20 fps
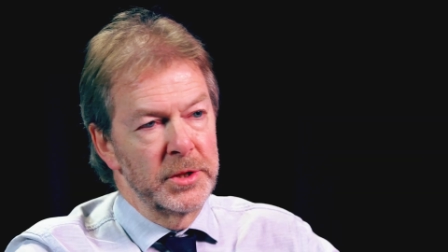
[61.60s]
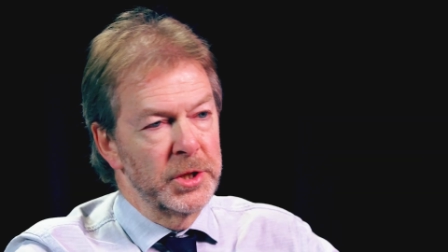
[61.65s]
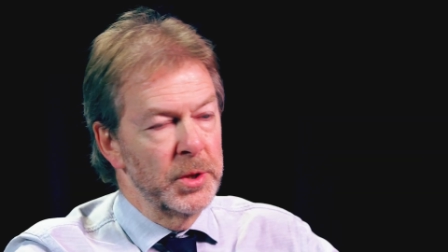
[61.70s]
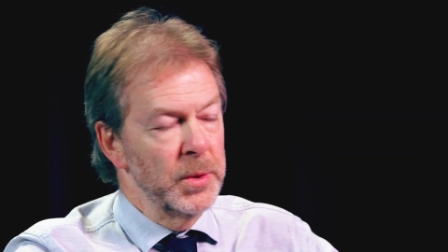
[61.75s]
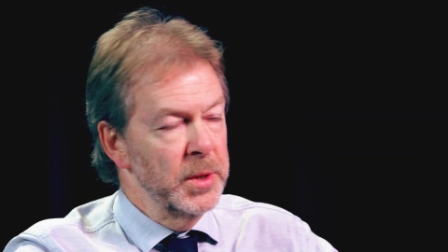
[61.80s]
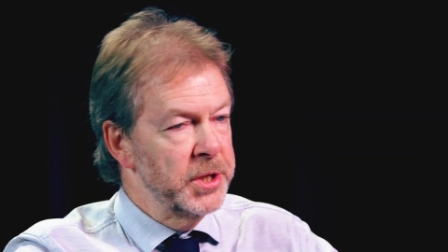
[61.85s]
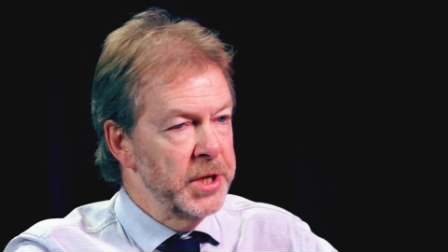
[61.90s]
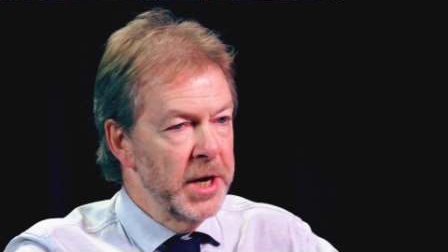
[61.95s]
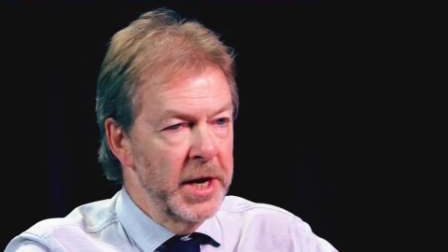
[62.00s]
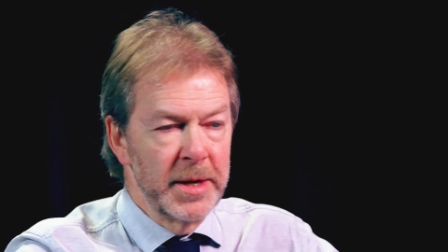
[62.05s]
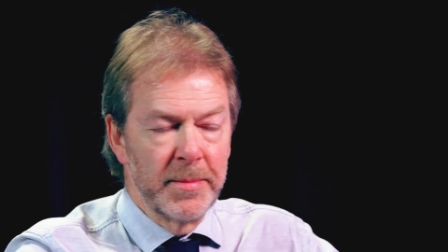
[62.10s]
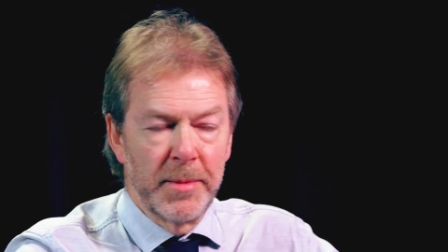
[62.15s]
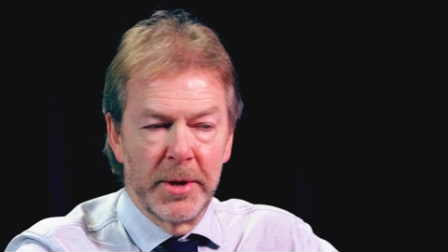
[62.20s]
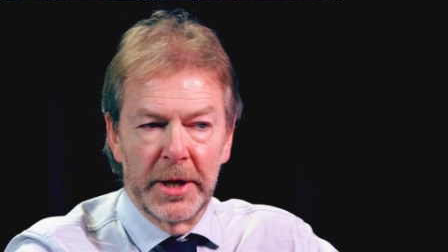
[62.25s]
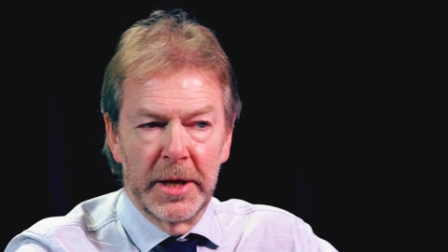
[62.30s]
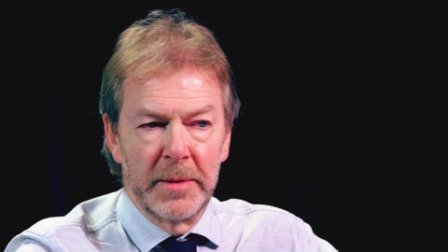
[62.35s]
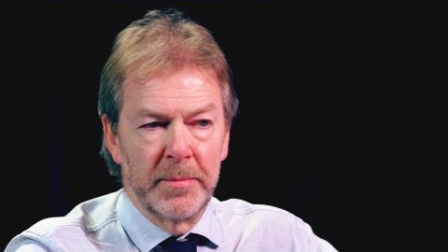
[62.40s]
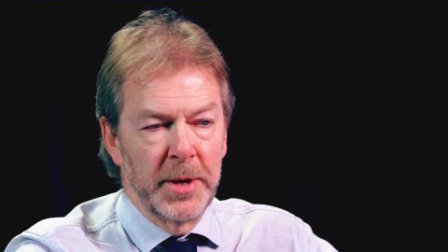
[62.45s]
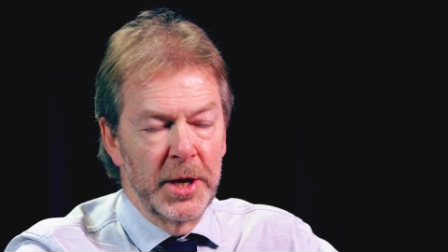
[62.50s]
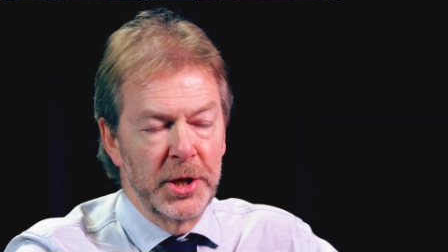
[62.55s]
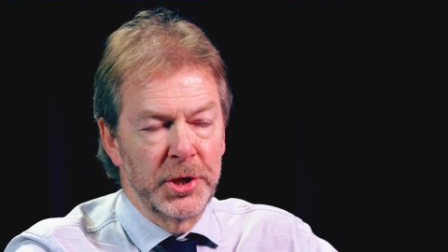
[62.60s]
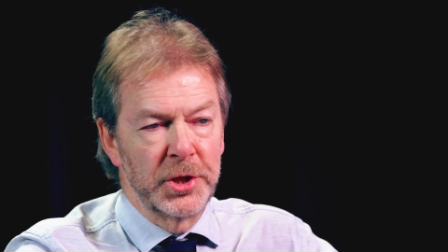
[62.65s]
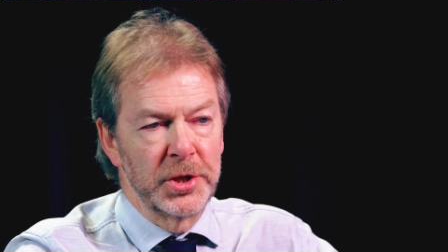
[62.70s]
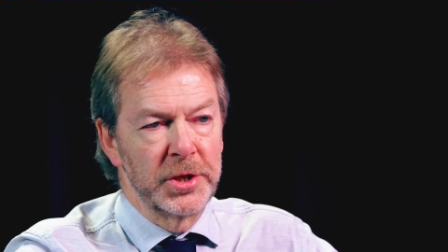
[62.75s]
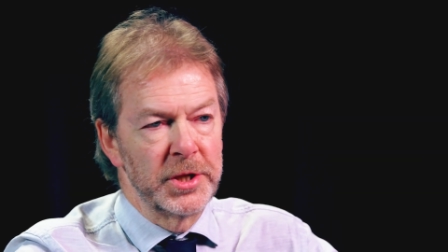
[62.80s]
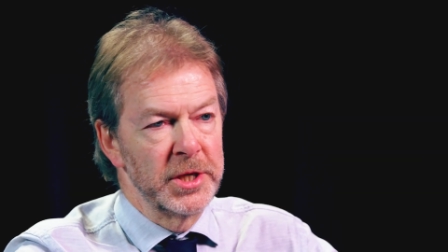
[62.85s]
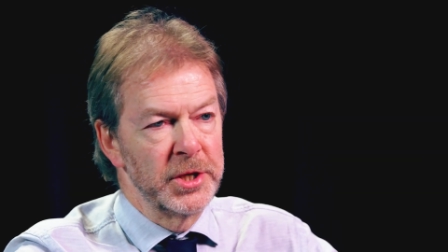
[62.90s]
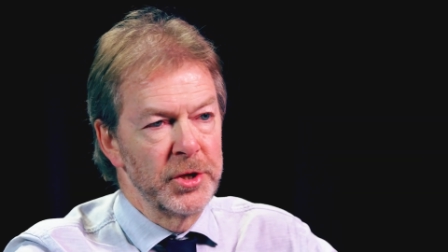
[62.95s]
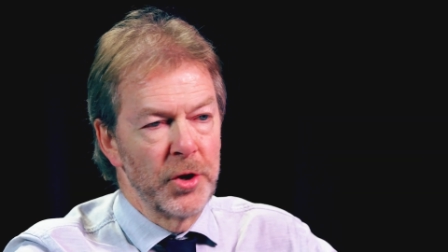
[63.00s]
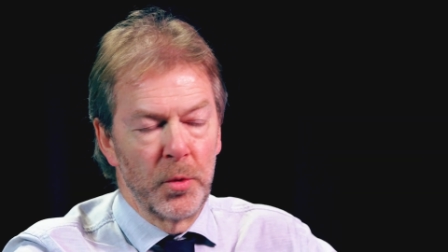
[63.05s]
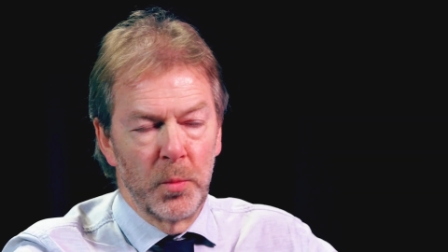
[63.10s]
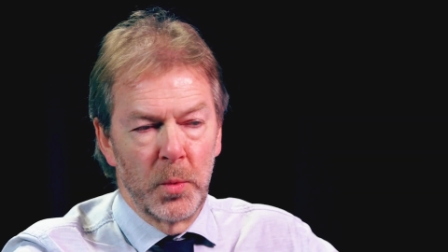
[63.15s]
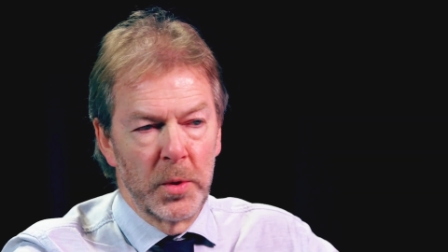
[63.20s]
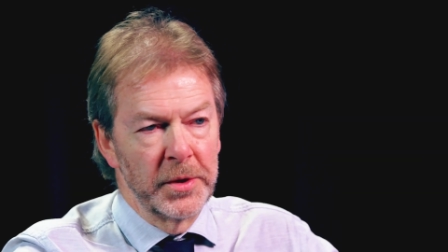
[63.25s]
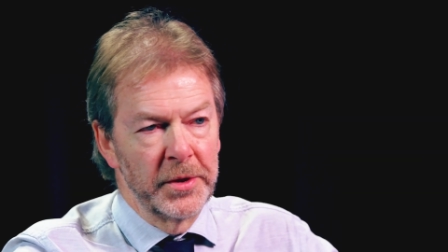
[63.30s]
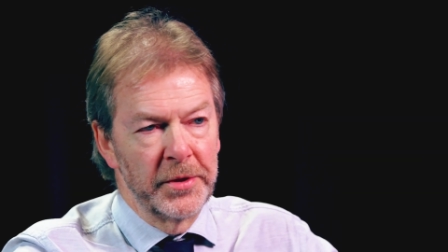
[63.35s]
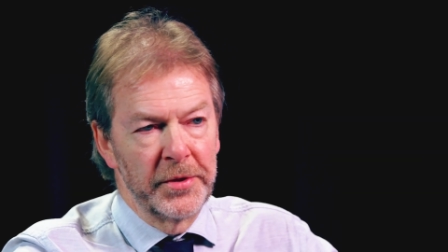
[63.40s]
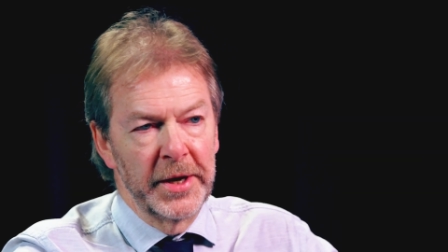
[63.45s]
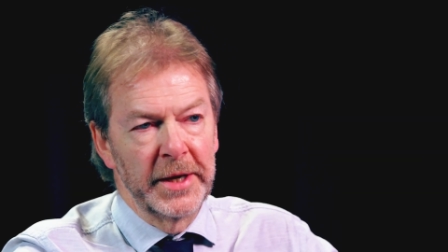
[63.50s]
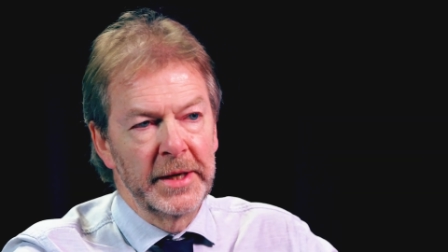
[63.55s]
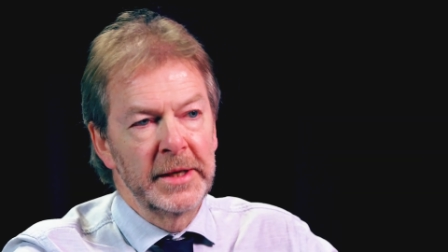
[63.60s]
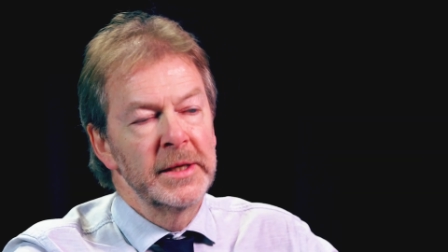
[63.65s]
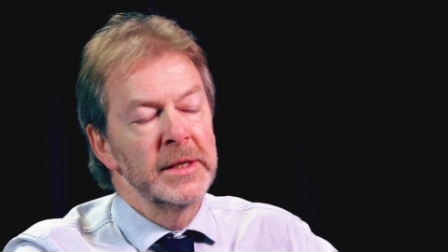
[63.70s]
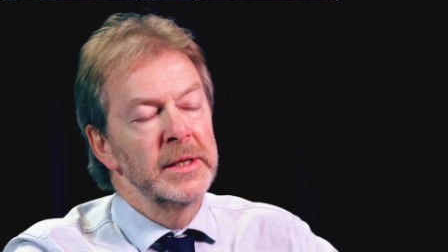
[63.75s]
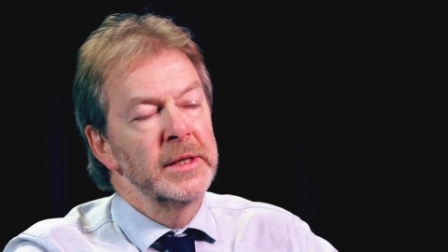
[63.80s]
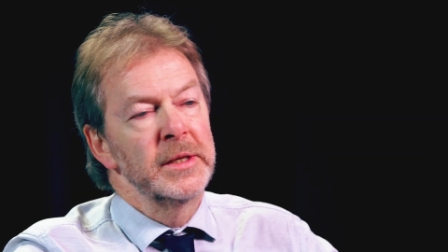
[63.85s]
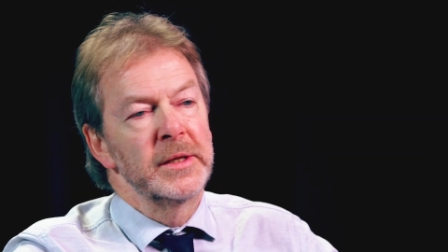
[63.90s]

Suicide among inpatients is not one thing.